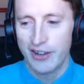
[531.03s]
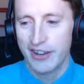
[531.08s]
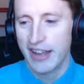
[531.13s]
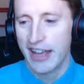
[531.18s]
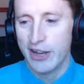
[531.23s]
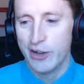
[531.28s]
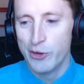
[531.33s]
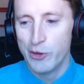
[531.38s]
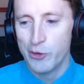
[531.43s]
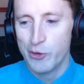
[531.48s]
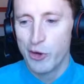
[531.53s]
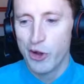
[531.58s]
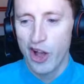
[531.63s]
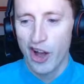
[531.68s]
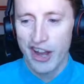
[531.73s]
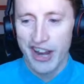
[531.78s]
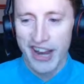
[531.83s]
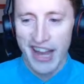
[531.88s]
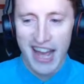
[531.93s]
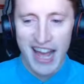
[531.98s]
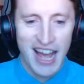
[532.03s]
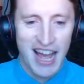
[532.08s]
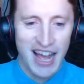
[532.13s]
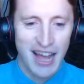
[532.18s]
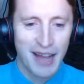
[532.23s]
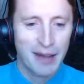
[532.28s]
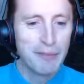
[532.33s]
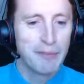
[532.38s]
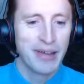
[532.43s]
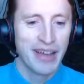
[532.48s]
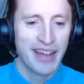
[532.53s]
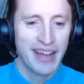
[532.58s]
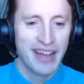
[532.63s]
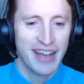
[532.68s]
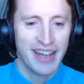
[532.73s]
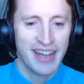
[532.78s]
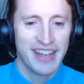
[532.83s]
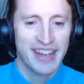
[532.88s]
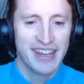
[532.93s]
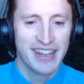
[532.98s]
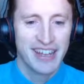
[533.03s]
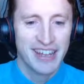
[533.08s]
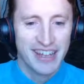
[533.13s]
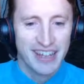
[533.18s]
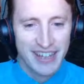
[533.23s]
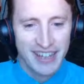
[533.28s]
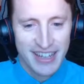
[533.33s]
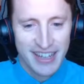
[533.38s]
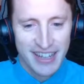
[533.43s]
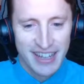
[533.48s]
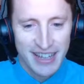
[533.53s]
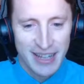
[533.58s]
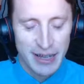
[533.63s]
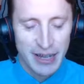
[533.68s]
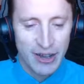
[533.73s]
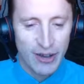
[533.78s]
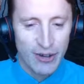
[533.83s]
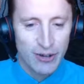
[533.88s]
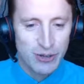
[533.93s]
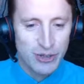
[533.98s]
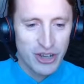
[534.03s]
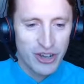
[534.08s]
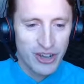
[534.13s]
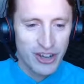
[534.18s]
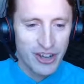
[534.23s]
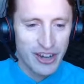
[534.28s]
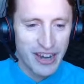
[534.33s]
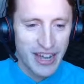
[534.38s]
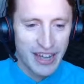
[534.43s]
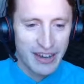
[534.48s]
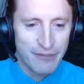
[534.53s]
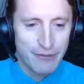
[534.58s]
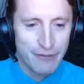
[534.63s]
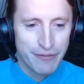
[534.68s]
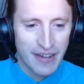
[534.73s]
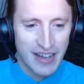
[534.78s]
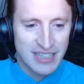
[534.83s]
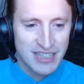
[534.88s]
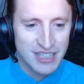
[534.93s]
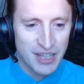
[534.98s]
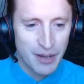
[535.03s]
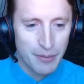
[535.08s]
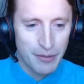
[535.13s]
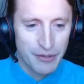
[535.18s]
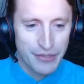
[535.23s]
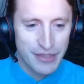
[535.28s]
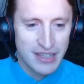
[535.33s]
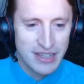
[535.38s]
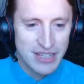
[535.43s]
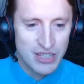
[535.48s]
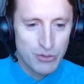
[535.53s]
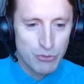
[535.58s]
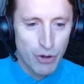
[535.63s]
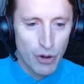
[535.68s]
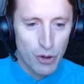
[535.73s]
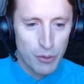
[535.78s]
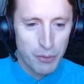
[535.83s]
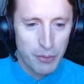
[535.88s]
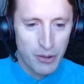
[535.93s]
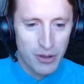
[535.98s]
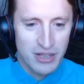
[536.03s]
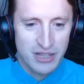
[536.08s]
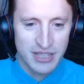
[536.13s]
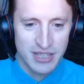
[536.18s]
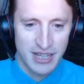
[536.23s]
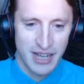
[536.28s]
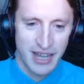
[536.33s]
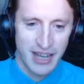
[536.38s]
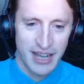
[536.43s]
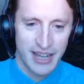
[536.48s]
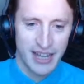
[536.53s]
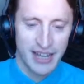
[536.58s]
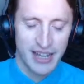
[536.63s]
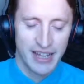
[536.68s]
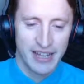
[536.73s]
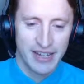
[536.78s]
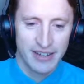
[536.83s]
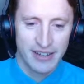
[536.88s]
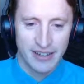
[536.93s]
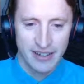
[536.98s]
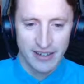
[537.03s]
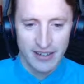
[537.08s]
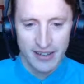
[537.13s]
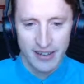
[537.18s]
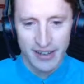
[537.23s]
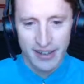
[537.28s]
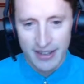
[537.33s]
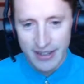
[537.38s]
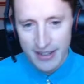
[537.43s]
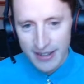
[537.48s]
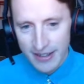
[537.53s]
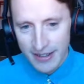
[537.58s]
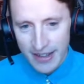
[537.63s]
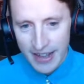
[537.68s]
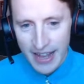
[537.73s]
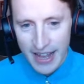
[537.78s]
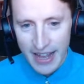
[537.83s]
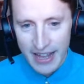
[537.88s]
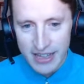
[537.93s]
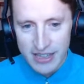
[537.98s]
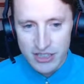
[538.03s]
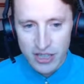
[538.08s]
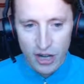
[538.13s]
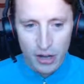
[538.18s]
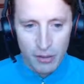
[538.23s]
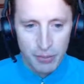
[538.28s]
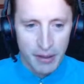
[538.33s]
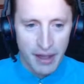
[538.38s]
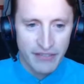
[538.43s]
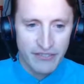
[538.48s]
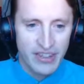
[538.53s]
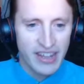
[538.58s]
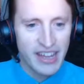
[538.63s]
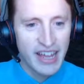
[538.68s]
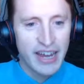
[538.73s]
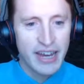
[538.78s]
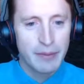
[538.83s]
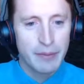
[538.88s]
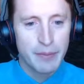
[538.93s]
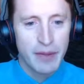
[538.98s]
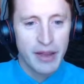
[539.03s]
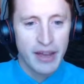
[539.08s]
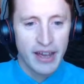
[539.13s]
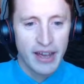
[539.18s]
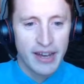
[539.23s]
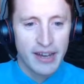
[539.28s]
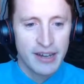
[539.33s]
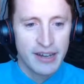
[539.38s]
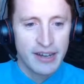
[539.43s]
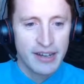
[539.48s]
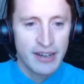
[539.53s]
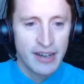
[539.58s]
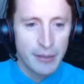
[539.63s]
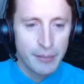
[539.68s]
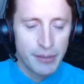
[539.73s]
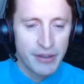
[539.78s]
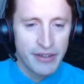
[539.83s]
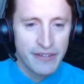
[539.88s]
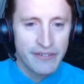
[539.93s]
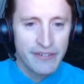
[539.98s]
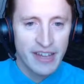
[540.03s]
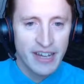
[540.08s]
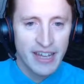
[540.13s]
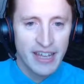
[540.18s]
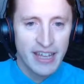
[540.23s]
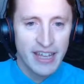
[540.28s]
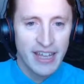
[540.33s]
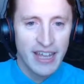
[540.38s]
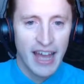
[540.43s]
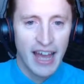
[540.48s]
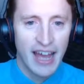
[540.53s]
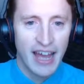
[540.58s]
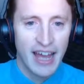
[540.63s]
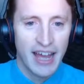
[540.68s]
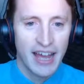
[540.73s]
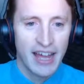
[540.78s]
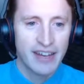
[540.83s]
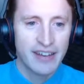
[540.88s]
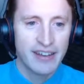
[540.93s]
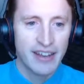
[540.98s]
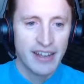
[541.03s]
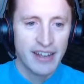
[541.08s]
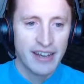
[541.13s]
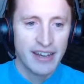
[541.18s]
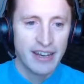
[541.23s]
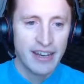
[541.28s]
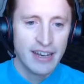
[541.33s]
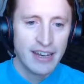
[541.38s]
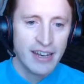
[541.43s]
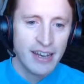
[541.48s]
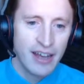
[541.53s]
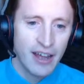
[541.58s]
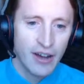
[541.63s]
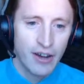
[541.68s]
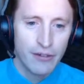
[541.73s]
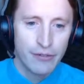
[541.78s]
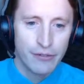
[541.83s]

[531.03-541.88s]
new gun arm, and he goes on and fights some of these robots, and ends up having an epiphany. And then, of